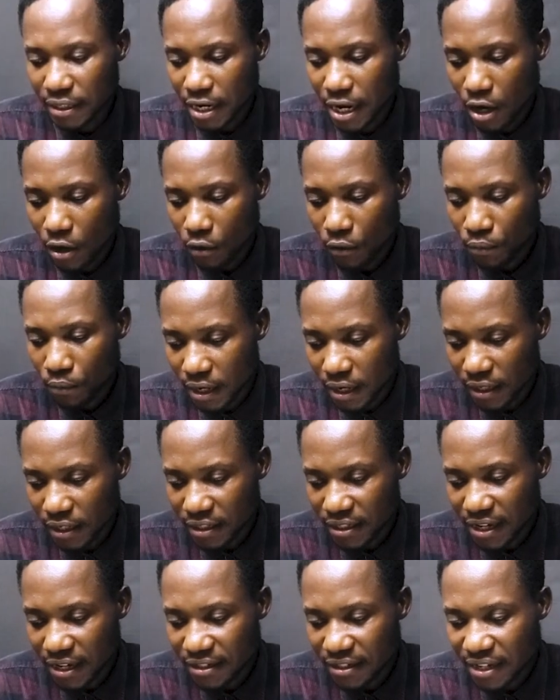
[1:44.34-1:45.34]
now. In
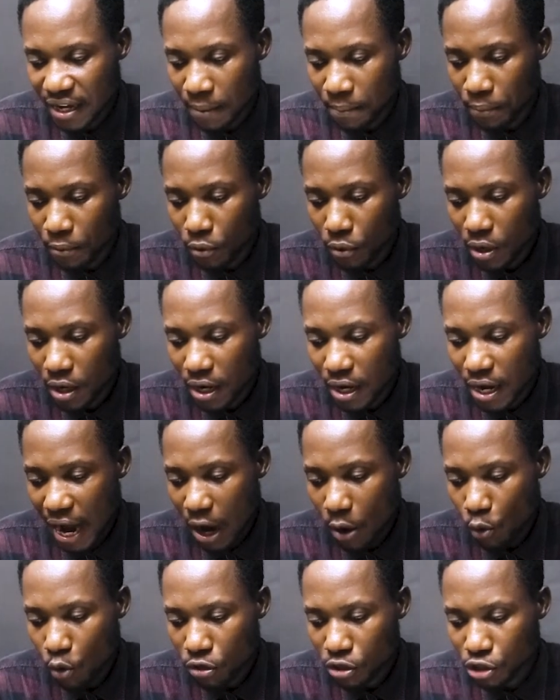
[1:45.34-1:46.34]
this example, I
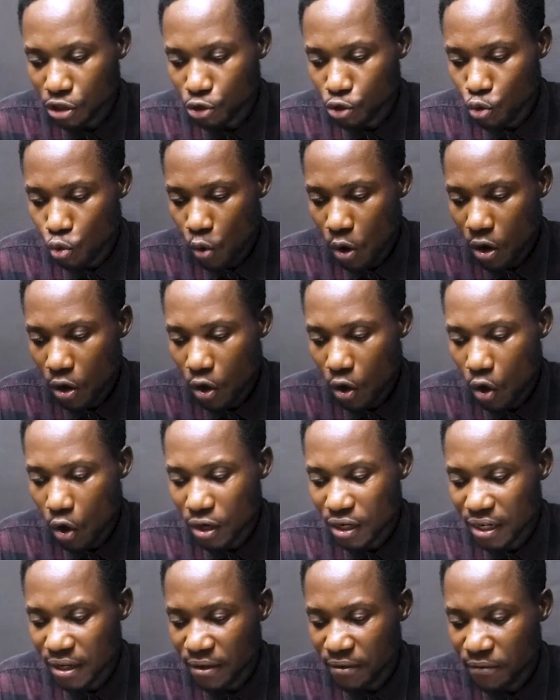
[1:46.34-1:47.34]
want to work
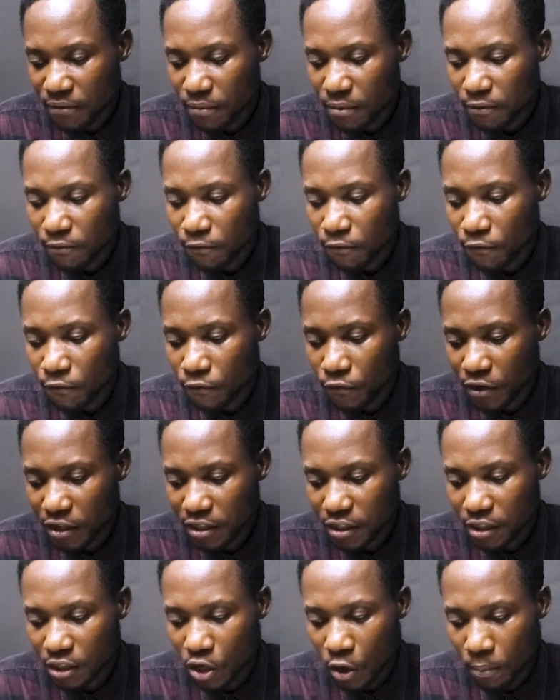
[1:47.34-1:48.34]
on the
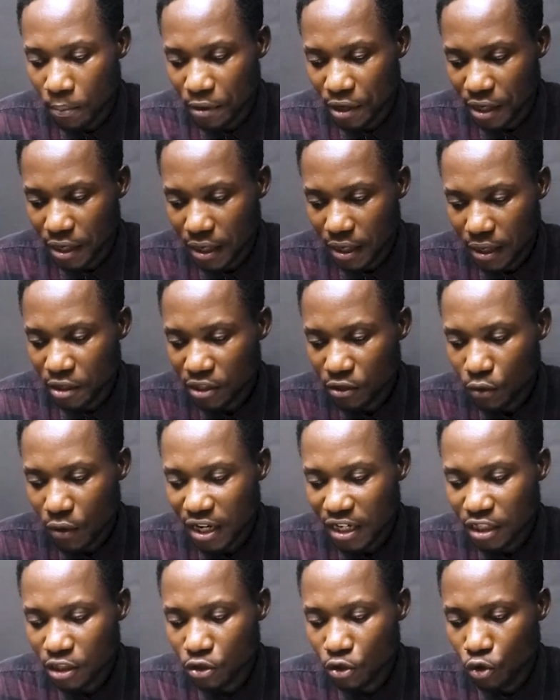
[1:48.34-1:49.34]
first topic, so I
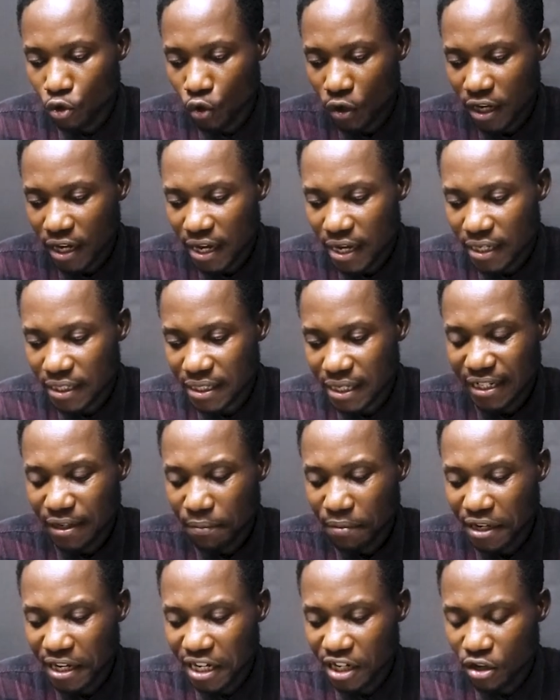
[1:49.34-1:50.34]
need to locate the
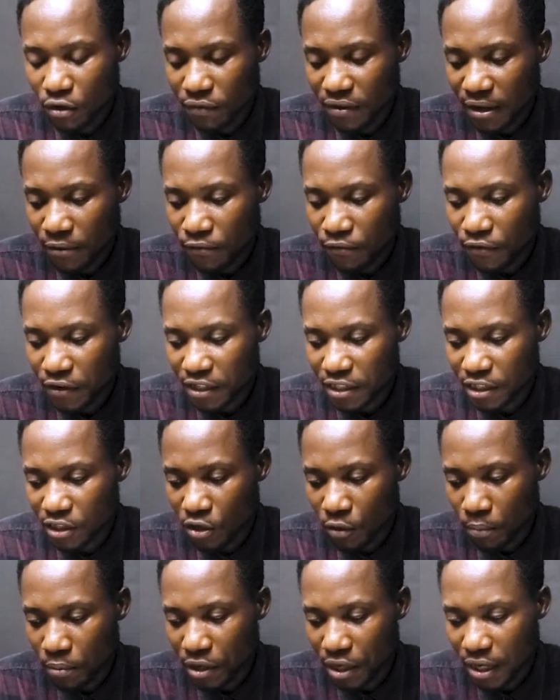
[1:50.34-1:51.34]
beginning of that first
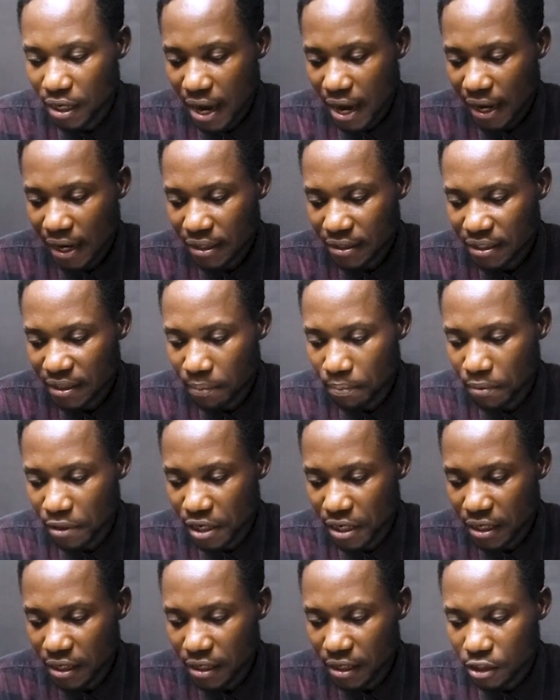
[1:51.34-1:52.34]
topic. I can
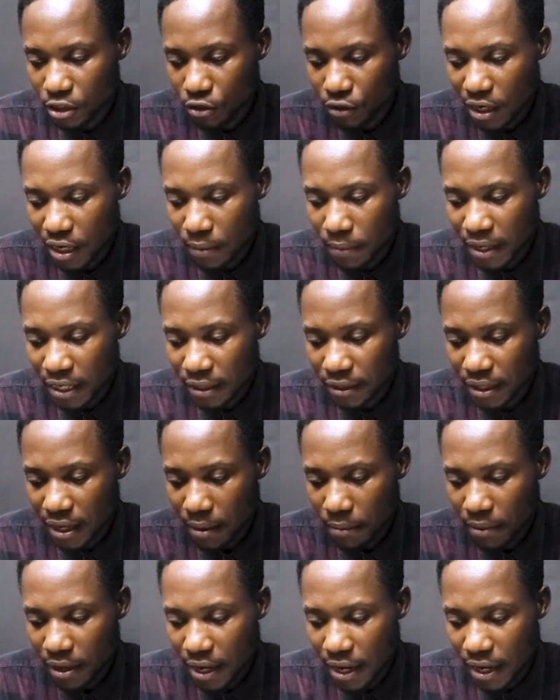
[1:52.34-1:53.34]
simply drag my
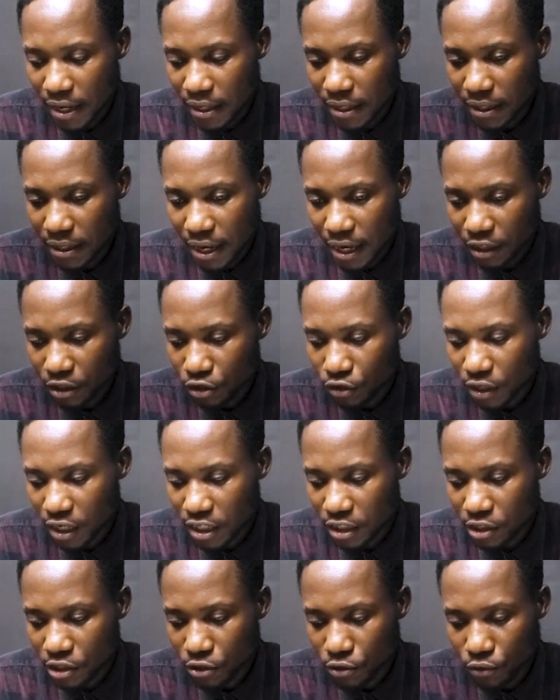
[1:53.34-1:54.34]
timeline and try
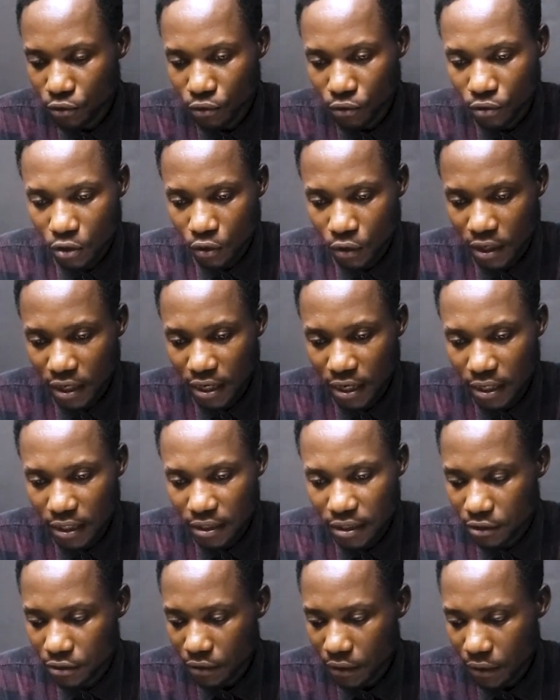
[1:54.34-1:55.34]
to locate.
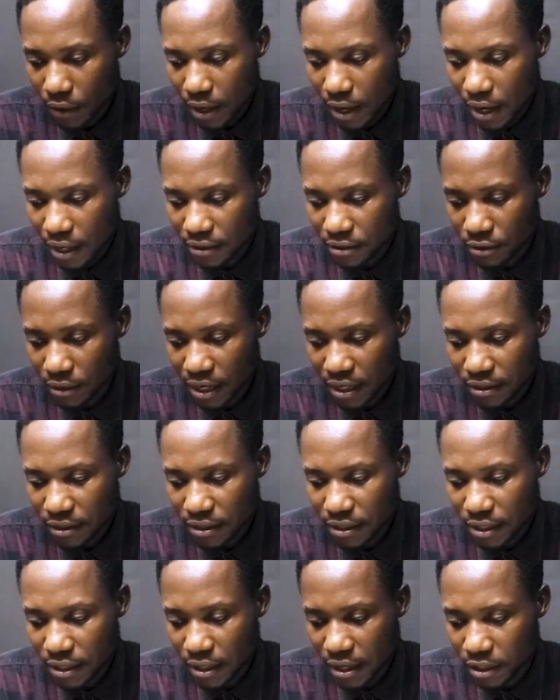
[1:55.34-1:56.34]
So as you can
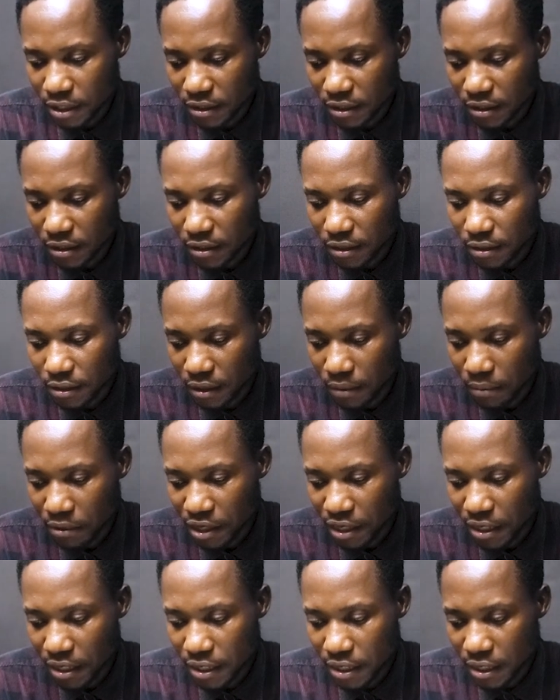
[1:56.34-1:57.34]
see, this is the
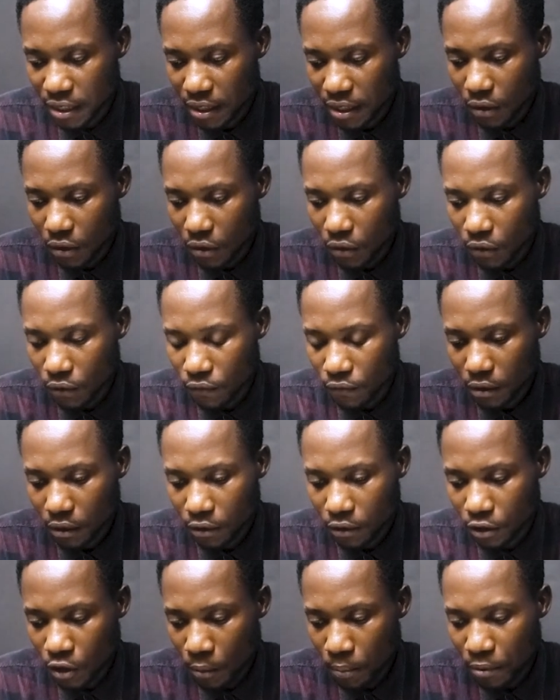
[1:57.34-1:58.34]
beginning of the
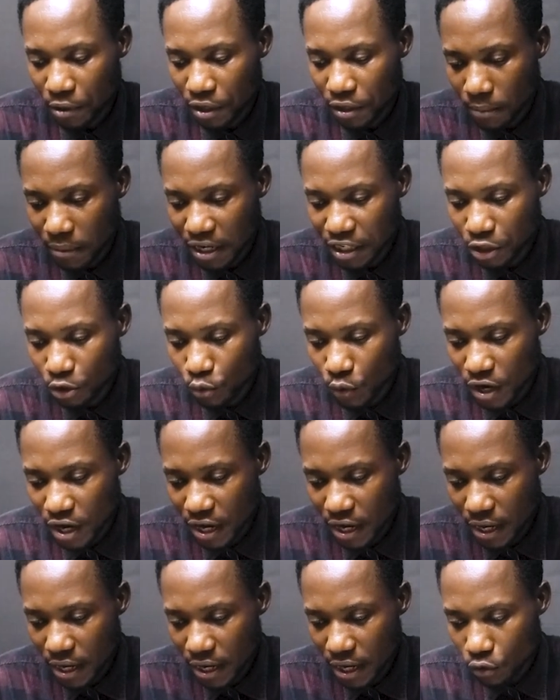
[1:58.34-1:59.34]
topic. By the
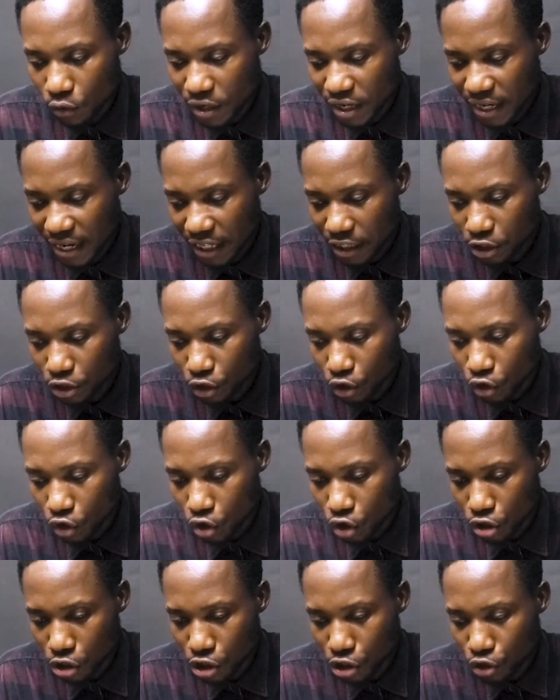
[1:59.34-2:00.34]
way, looking at your
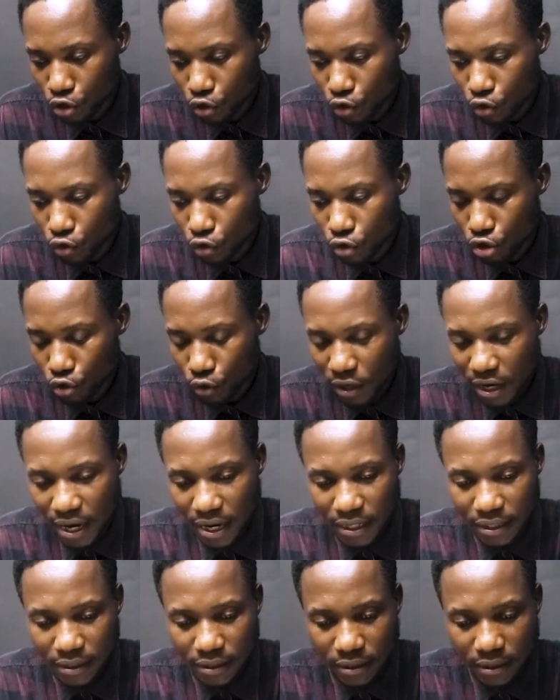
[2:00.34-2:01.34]
audio, you can